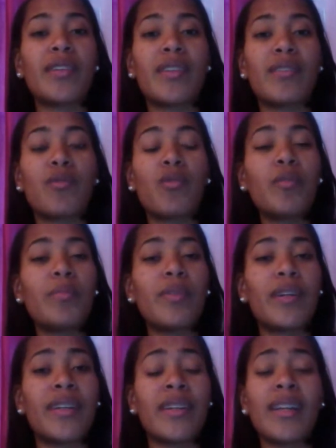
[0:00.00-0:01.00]

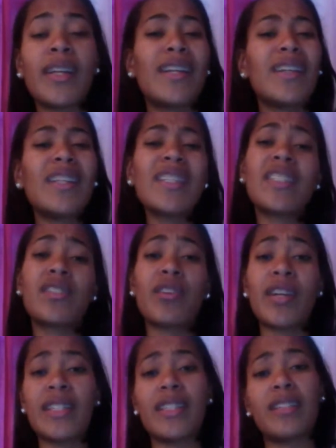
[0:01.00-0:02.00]
Orpah, now this is
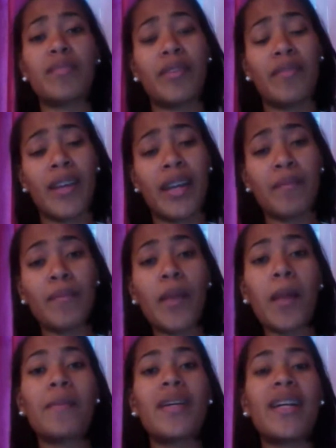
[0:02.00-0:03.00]
crazy to me, right?
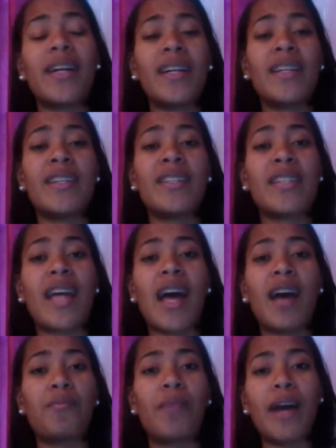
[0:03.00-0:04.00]
Because
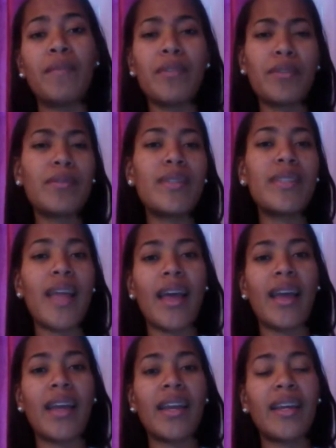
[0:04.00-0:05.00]
why would you
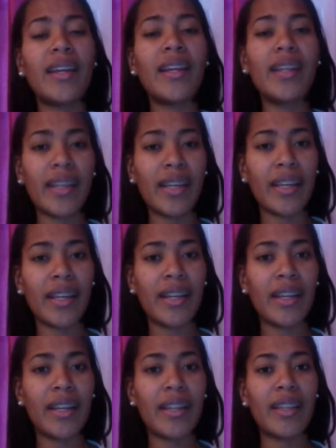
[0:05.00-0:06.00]
stay in a
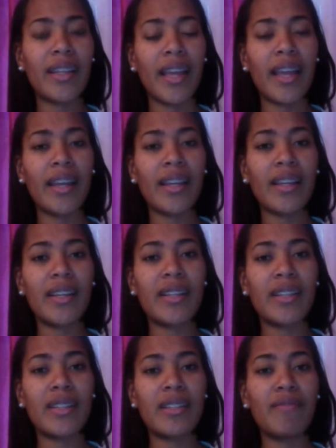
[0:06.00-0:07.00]
land that
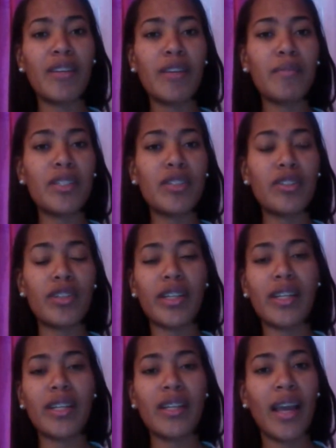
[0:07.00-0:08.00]
is famine
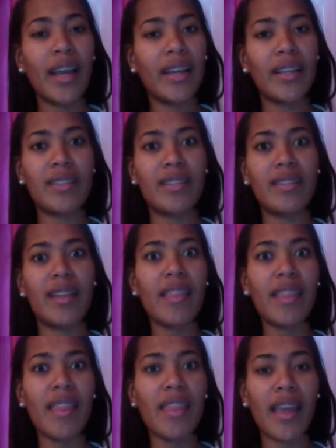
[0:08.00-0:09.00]
stricken, like it's
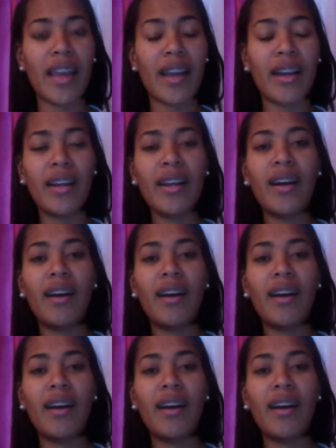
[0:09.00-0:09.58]
nothing there?